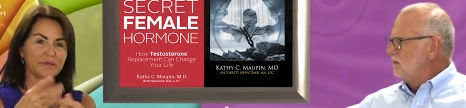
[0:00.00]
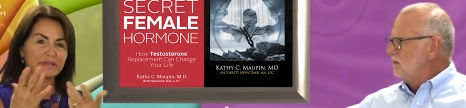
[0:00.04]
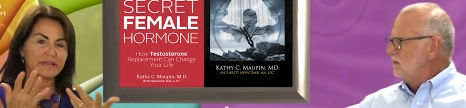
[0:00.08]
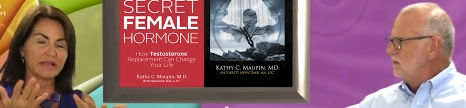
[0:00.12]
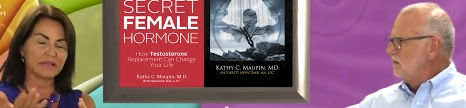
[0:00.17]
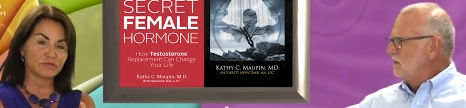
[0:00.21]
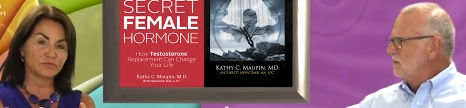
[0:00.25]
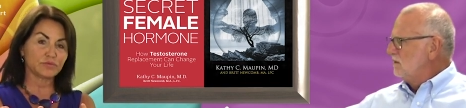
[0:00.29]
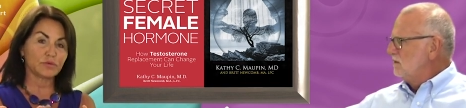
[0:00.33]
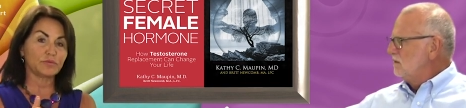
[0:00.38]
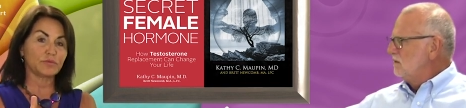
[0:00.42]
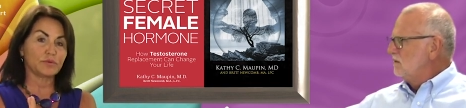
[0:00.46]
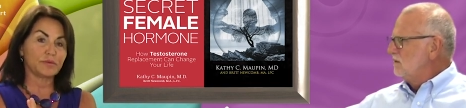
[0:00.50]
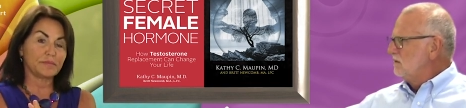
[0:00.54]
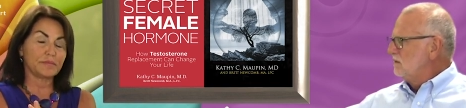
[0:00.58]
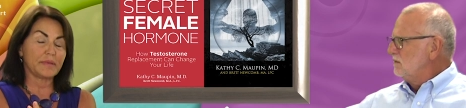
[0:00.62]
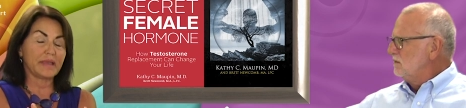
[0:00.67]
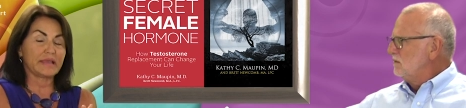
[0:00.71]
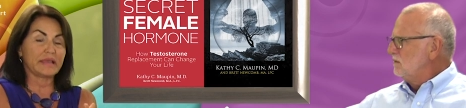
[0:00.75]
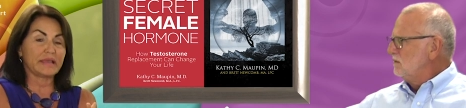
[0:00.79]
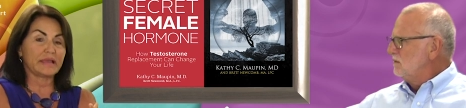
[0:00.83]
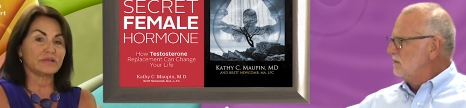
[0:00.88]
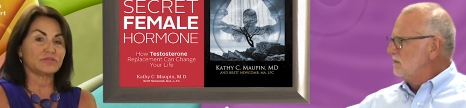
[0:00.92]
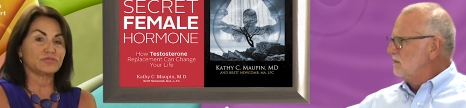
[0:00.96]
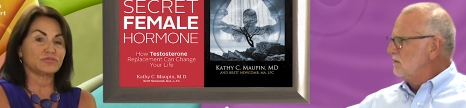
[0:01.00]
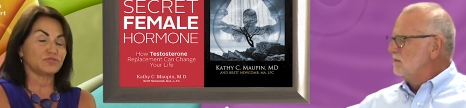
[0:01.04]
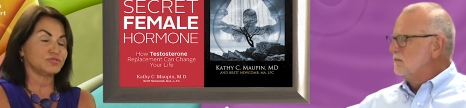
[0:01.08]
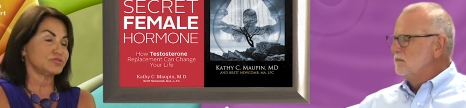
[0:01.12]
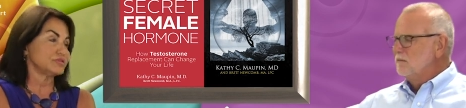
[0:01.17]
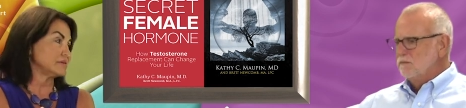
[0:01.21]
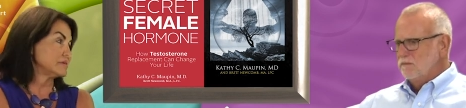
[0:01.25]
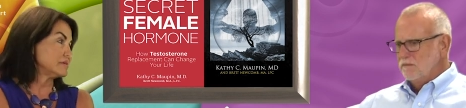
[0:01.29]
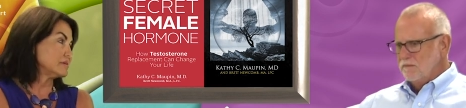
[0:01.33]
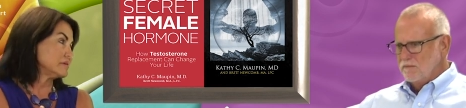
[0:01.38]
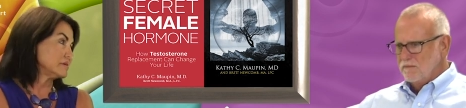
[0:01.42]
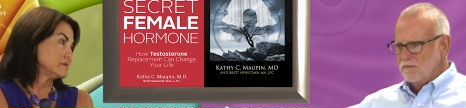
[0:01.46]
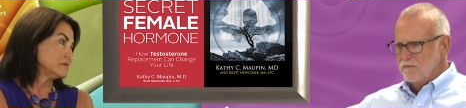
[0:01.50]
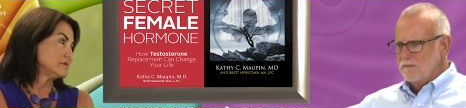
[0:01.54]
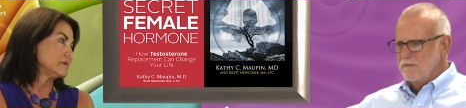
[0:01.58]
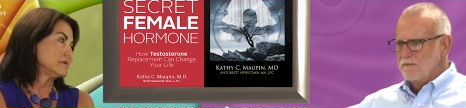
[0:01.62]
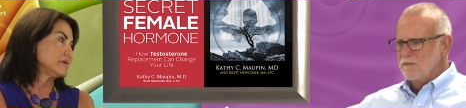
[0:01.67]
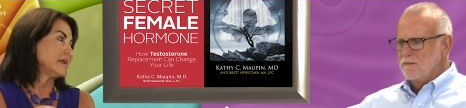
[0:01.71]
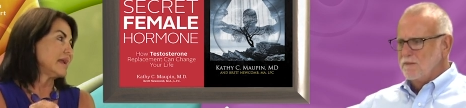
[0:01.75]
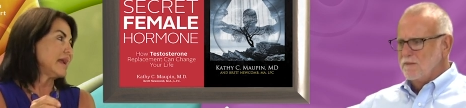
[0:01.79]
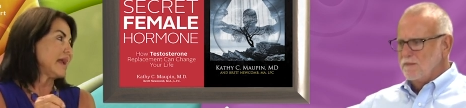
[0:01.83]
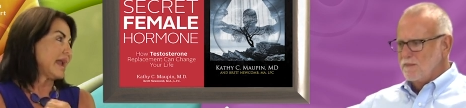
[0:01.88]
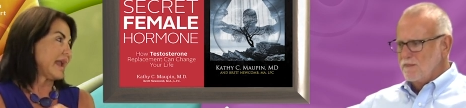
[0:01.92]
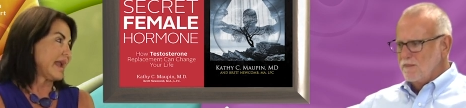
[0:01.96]
Speaker 1: that's when we make estrogen,
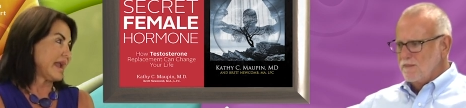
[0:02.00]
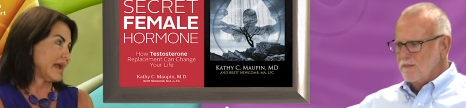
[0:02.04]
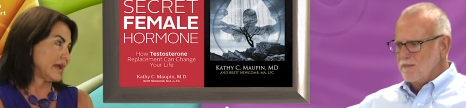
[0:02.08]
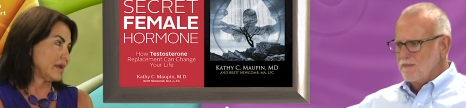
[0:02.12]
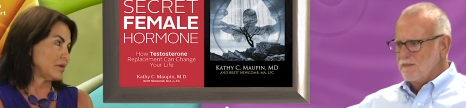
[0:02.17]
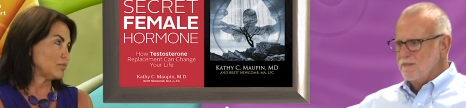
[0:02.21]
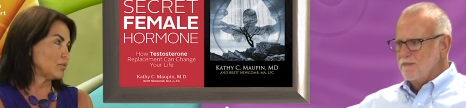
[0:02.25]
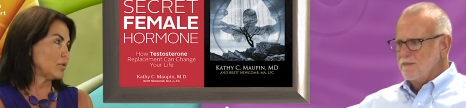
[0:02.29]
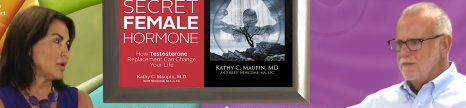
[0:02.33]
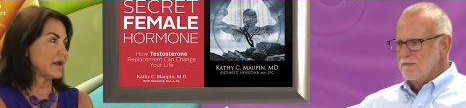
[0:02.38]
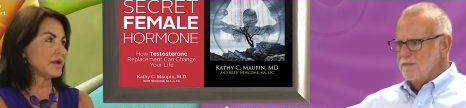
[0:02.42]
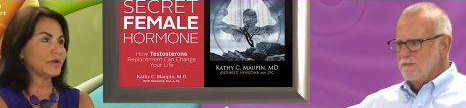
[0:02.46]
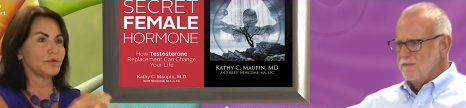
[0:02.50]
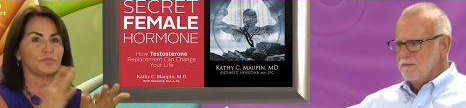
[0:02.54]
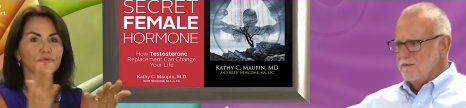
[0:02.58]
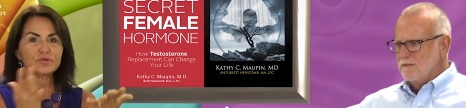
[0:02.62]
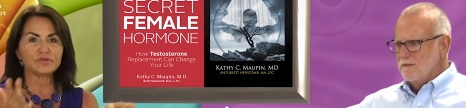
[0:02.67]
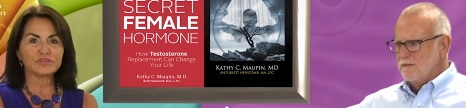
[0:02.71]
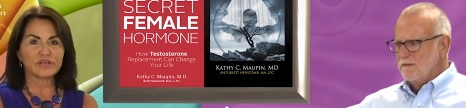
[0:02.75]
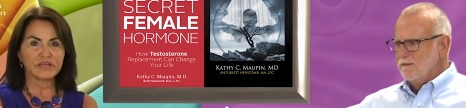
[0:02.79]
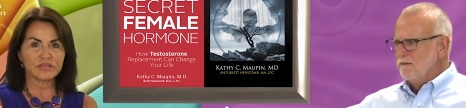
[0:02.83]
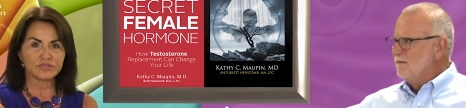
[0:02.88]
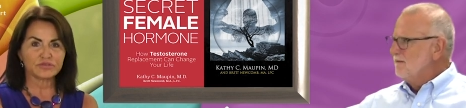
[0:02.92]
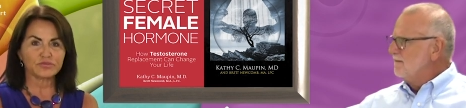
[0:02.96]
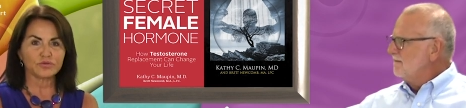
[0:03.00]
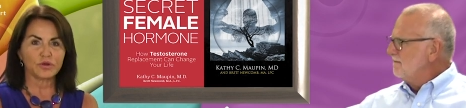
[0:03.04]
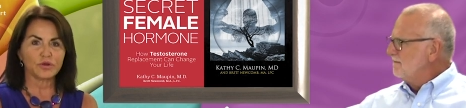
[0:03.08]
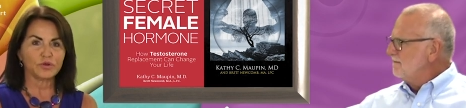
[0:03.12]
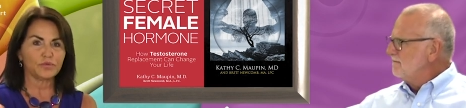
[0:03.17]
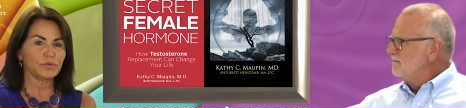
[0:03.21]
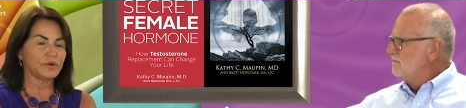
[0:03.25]
and we're out of progesterone.